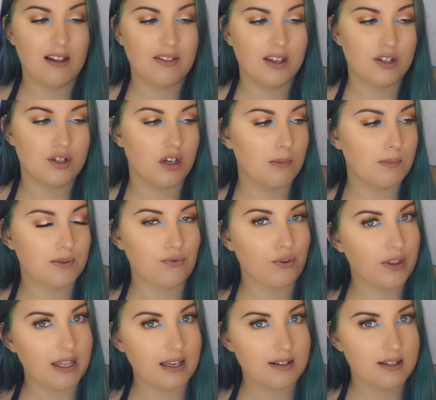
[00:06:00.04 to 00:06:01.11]
other dupes
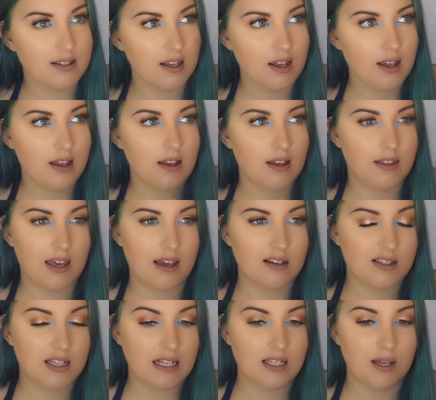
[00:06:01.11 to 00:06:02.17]
for this. The
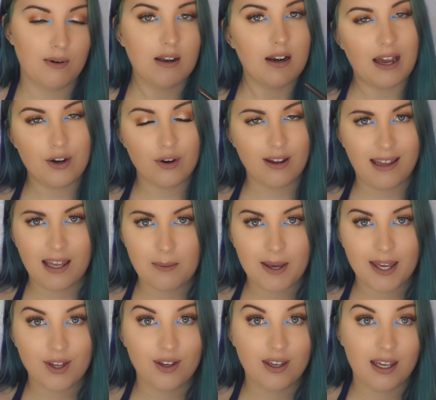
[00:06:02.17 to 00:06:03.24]
Anastasia one, I know at
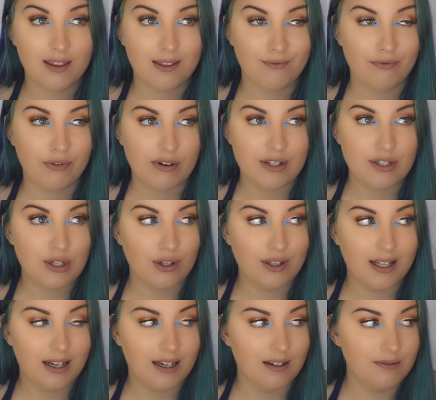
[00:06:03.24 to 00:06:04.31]
eBay you can get them for
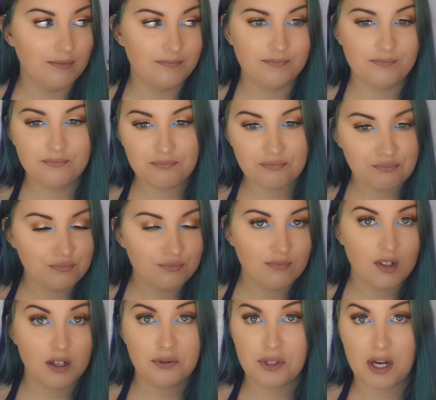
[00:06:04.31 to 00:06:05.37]
$1,
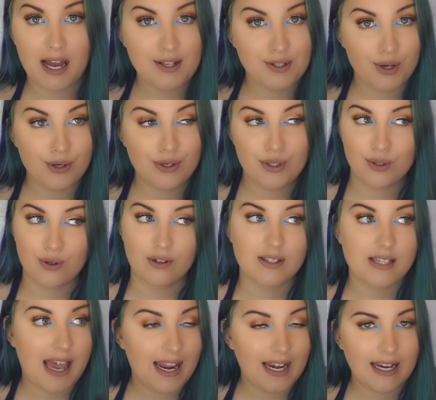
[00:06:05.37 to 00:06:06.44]
Daiso
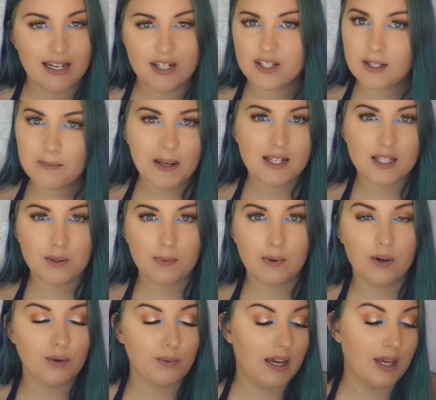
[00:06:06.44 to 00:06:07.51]
$2.80, it just depends
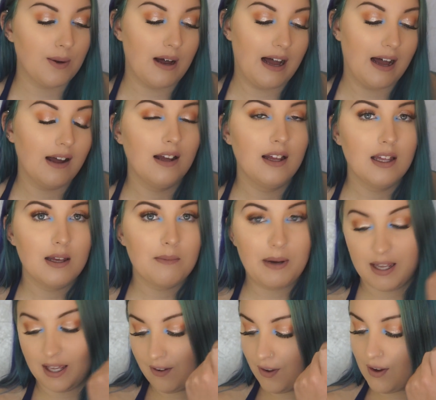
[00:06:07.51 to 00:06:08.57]
on where you are,
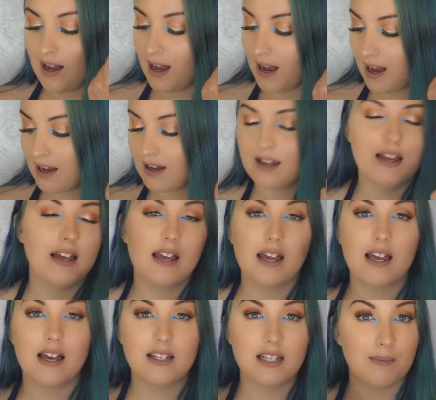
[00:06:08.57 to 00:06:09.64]
but if you are
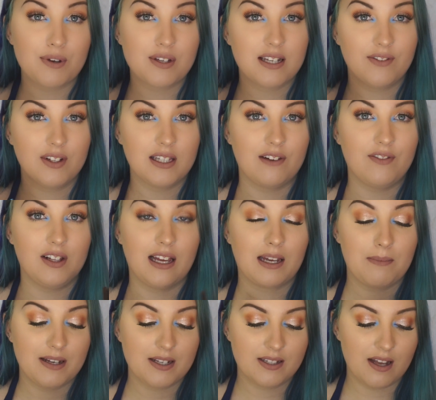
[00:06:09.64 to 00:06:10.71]
a W7 lover
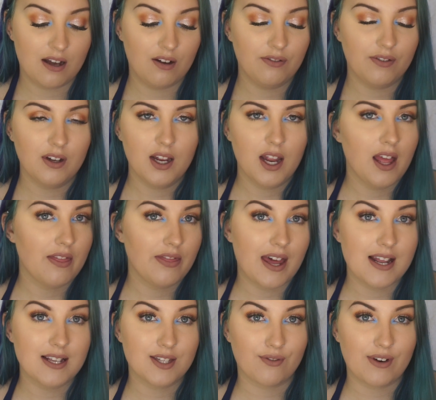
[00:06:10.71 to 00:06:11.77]
like myself,
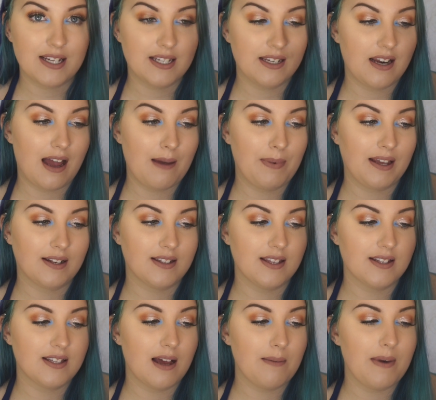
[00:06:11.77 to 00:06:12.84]
that is the reason I picked
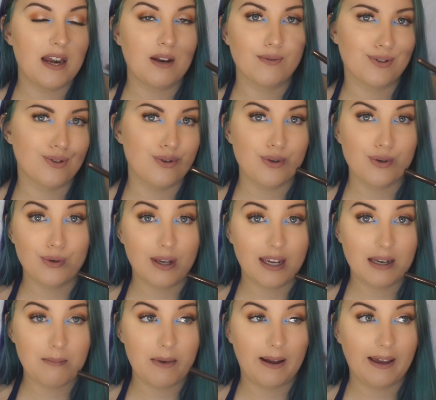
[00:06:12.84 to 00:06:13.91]
this up, and it was new
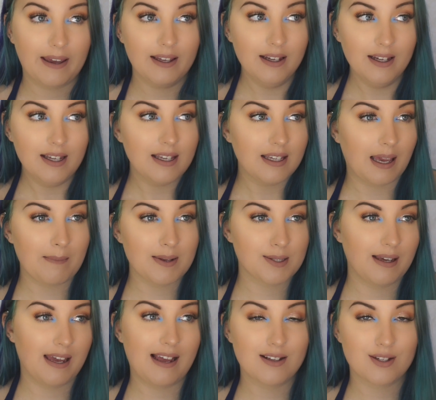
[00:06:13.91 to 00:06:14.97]
in my Chemist
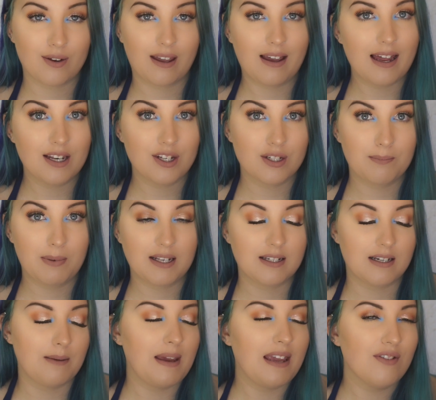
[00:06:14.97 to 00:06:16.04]
Warehouse, so I kind of just picked
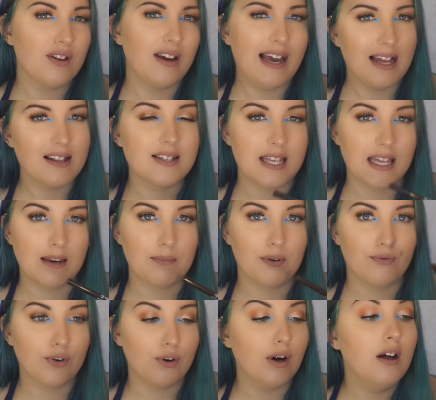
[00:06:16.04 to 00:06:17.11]
it up, even though I had seen it
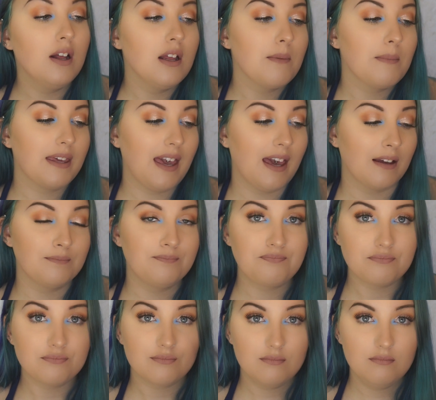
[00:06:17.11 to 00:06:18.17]
before. But yeah,
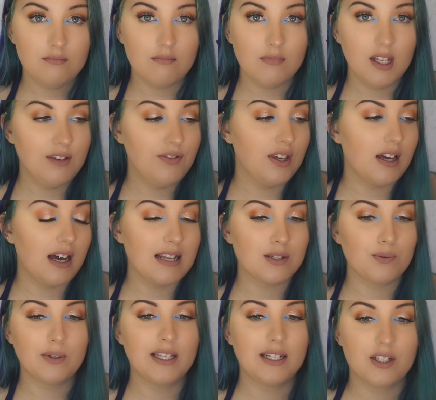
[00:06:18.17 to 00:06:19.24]
if you guys
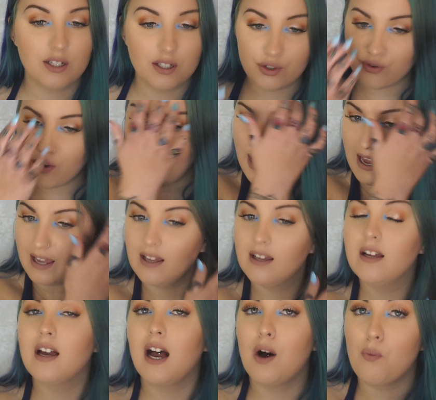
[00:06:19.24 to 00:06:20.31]
are willing to try,
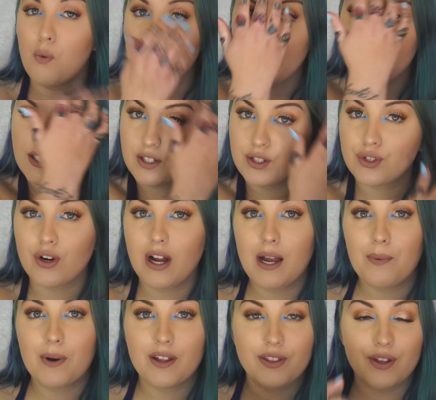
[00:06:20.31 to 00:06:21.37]
are wanting to
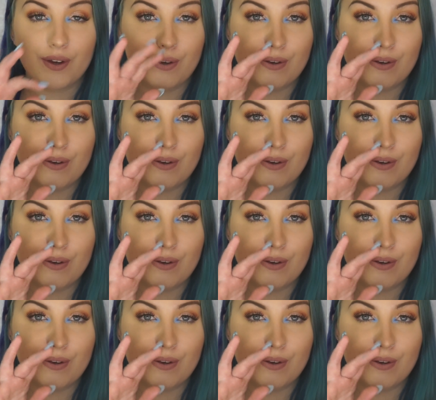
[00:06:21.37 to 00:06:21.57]
try one of